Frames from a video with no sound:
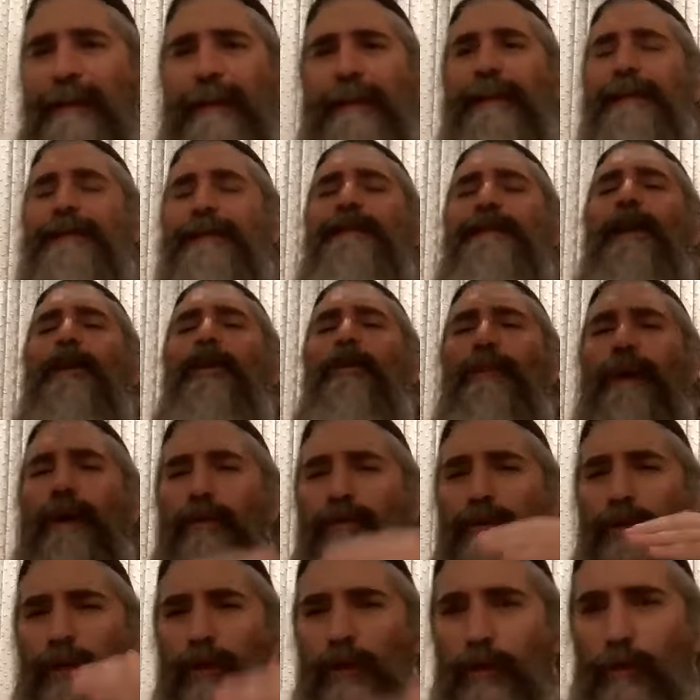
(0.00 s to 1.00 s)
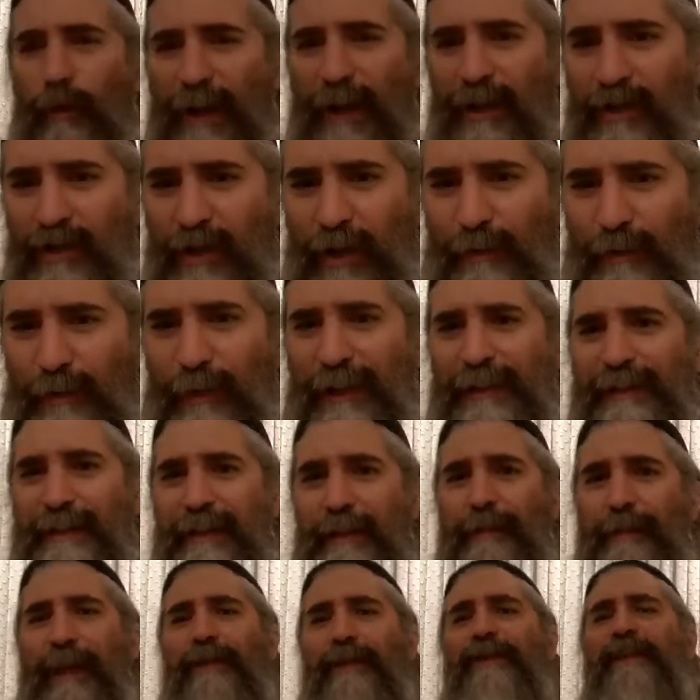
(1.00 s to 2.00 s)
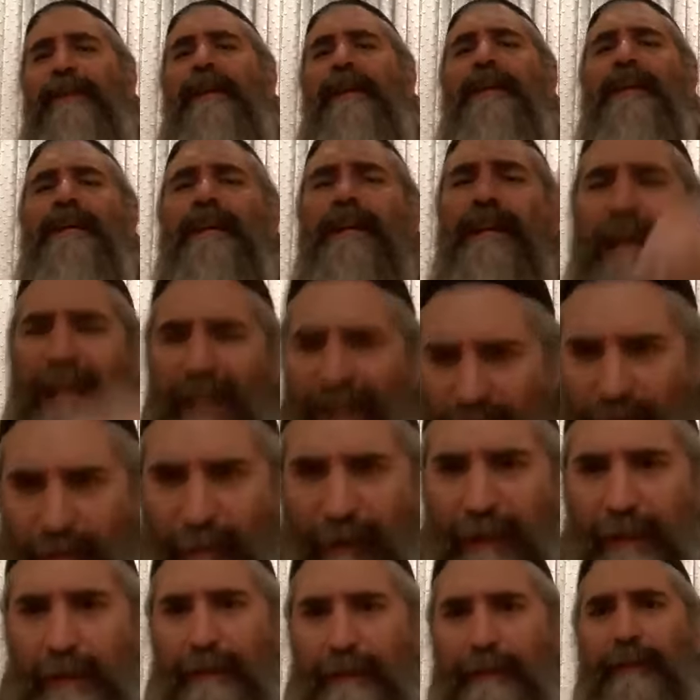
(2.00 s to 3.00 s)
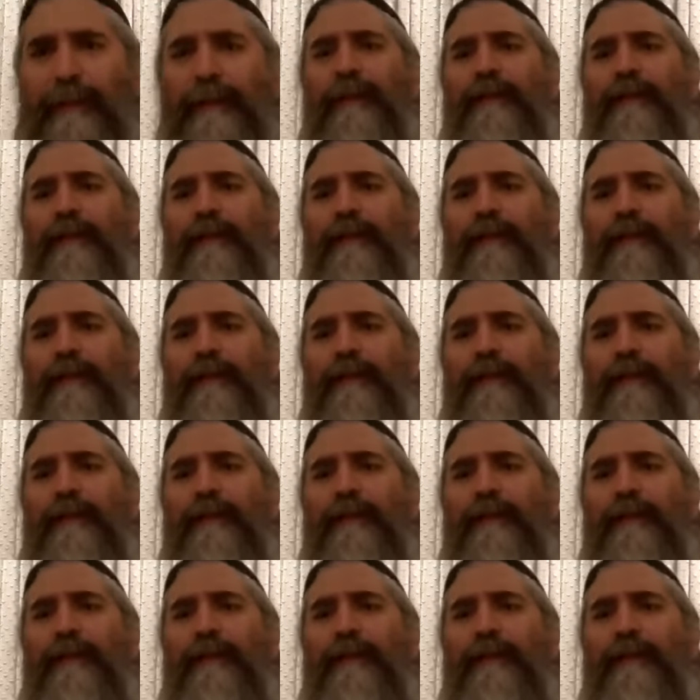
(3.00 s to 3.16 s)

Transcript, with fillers: it's not about the question, but it's about the engagement